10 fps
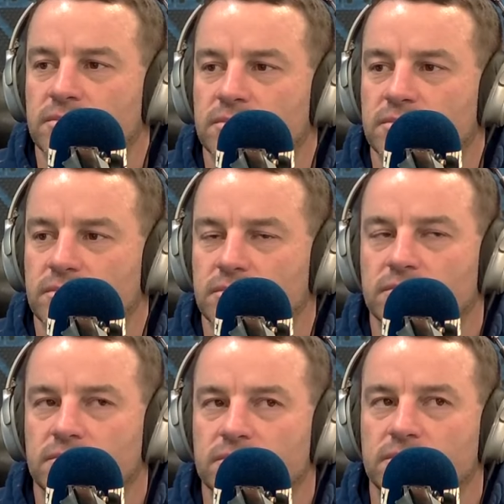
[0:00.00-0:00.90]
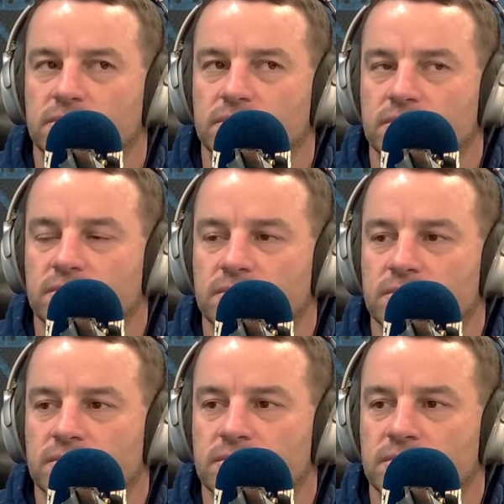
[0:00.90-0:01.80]

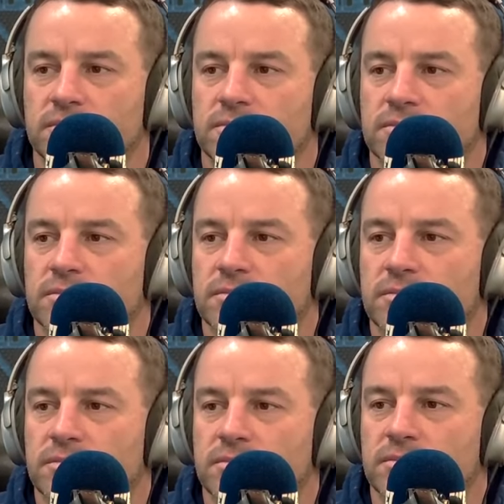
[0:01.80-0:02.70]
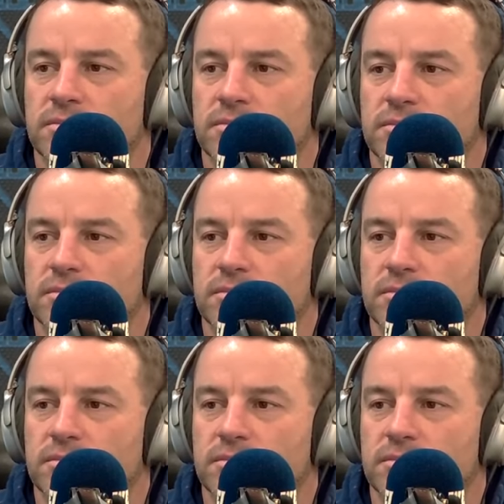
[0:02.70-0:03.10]
[no speech]